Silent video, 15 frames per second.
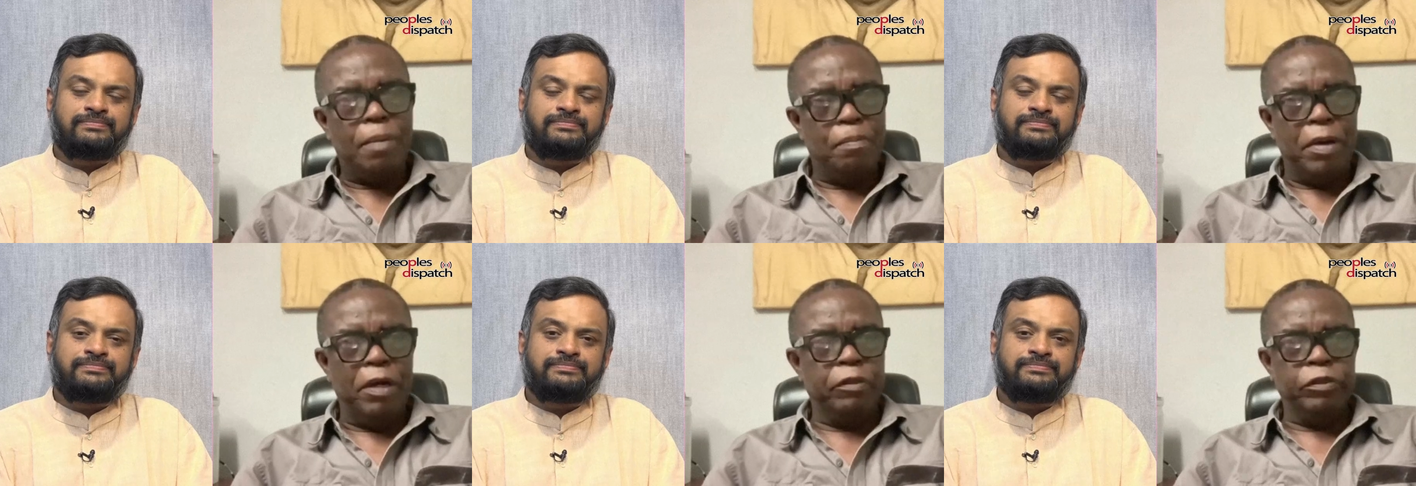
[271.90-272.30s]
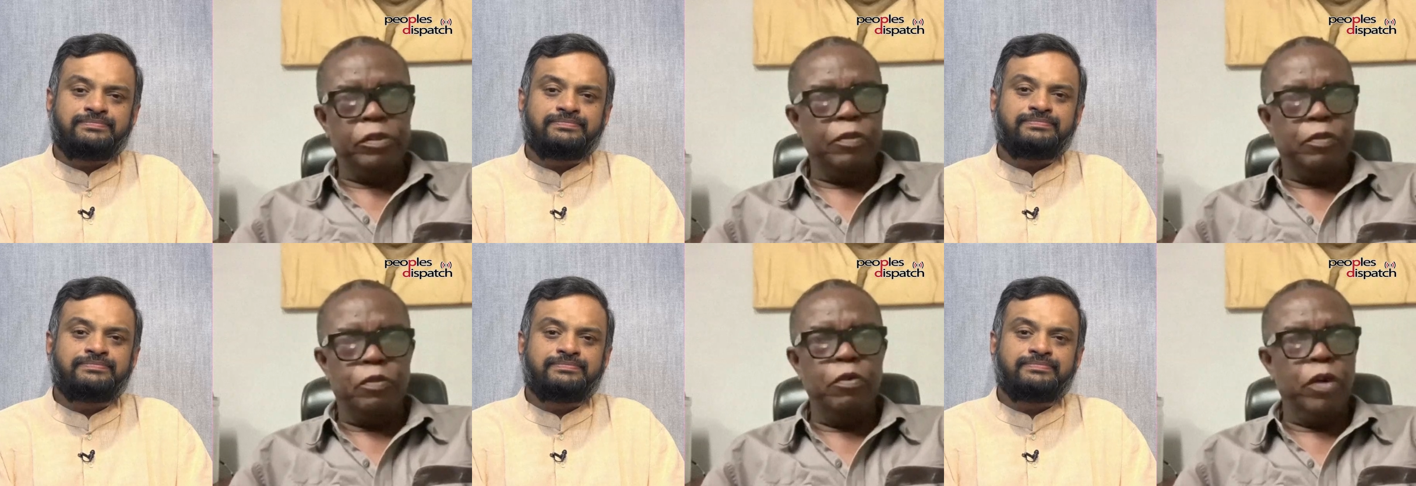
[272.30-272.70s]
Speaker 1: amount
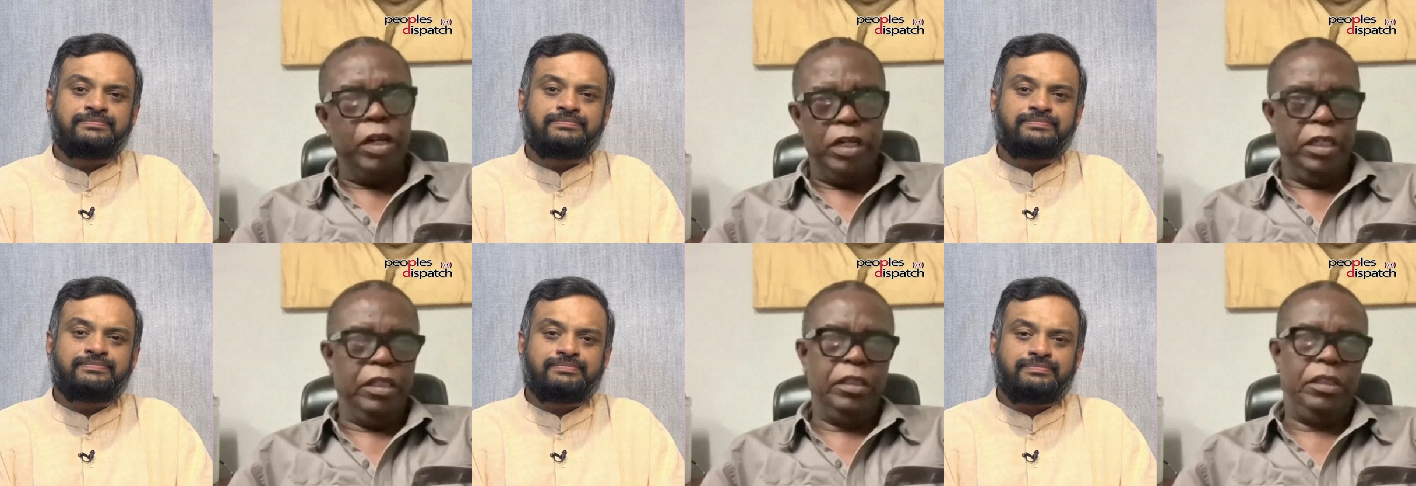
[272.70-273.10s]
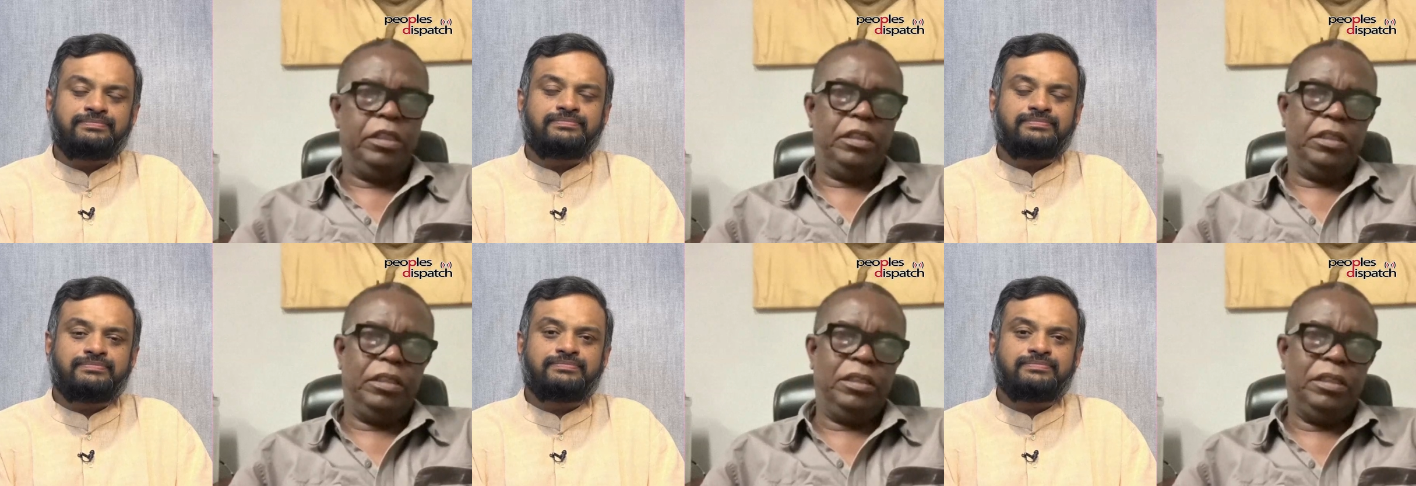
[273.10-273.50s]
of
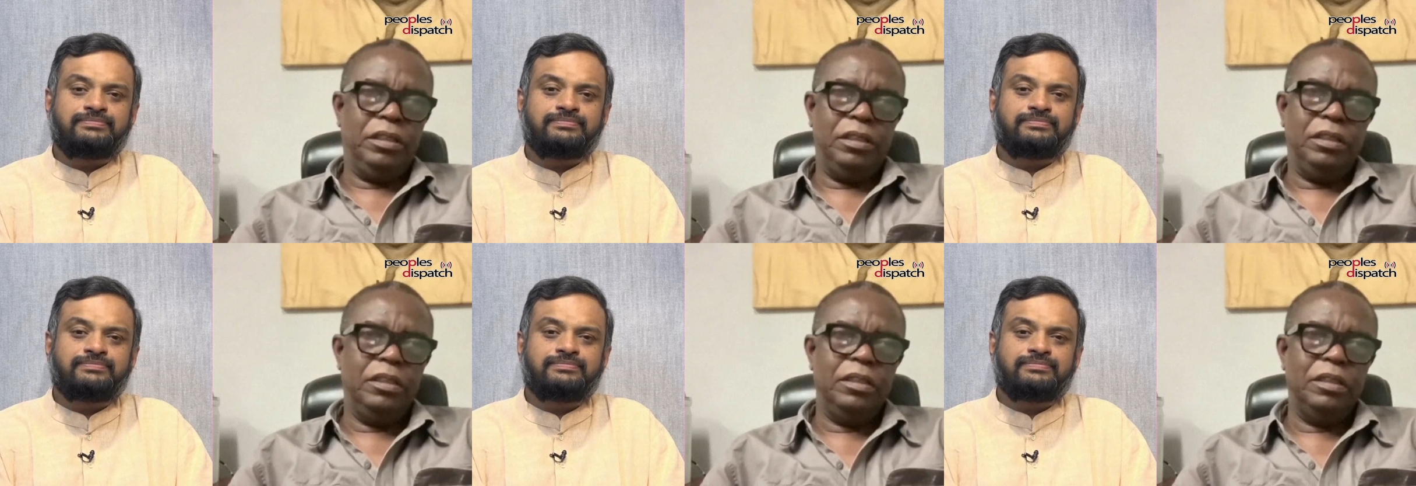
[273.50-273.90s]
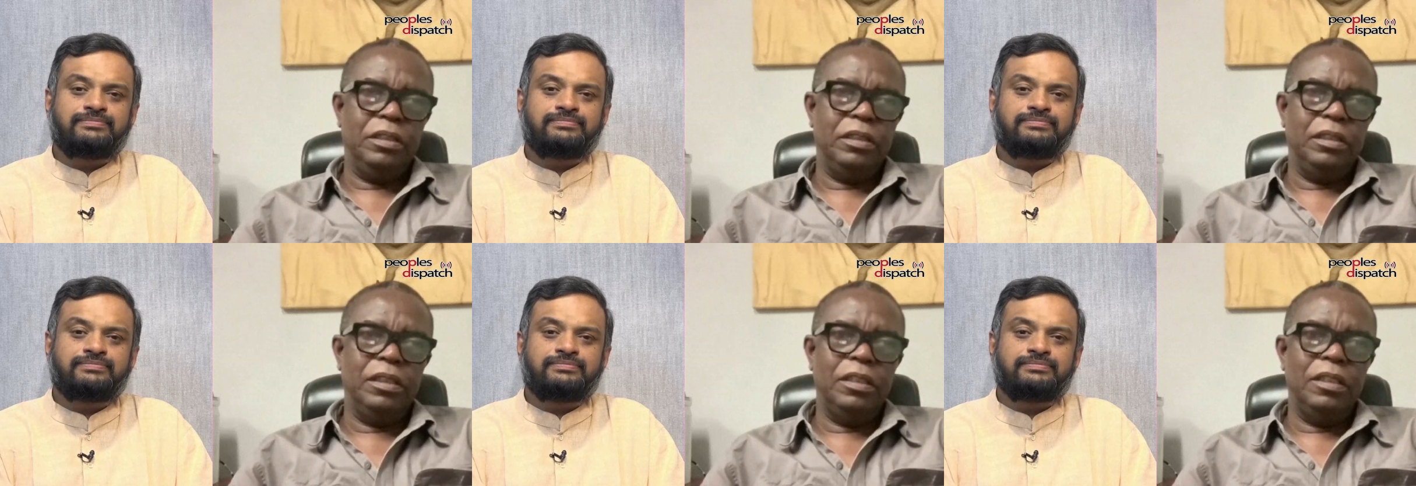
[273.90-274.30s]
words,
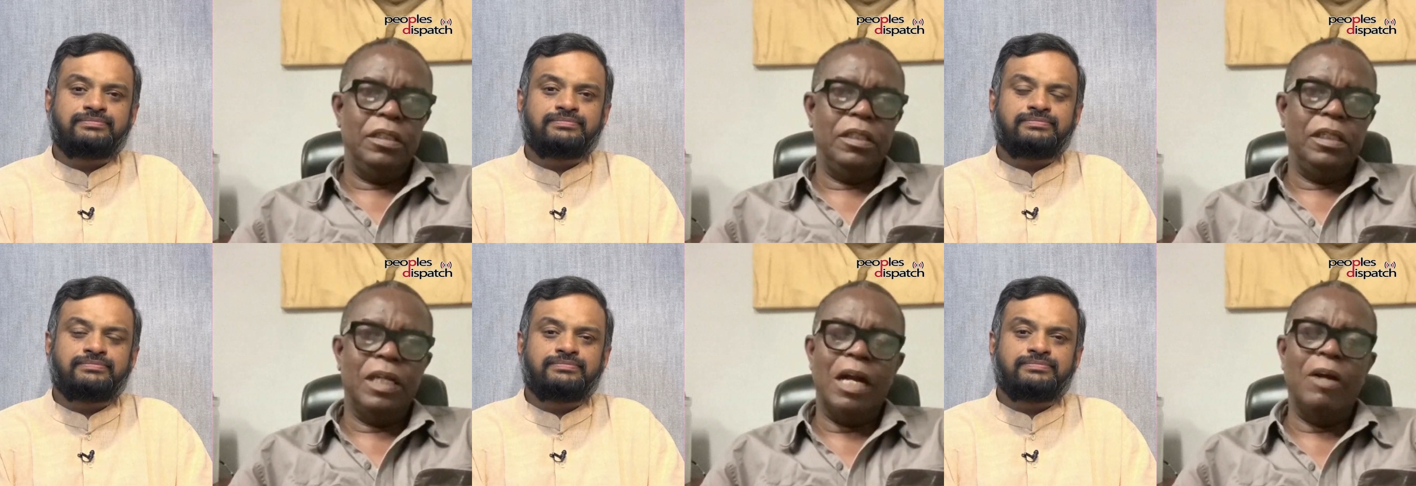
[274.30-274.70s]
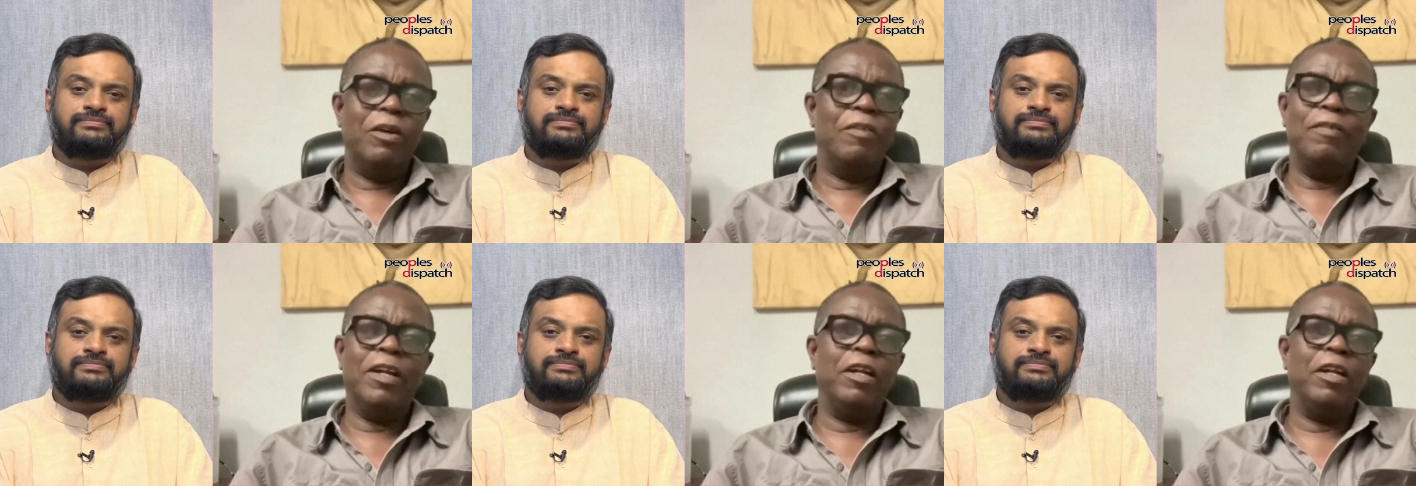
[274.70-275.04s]
however